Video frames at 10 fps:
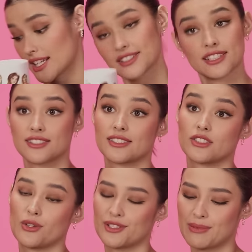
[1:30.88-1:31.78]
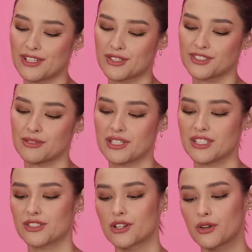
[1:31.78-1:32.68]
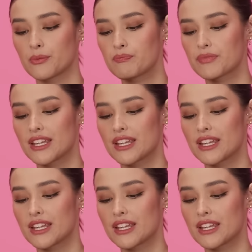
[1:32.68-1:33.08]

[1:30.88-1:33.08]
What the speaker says: because it's so special to me. So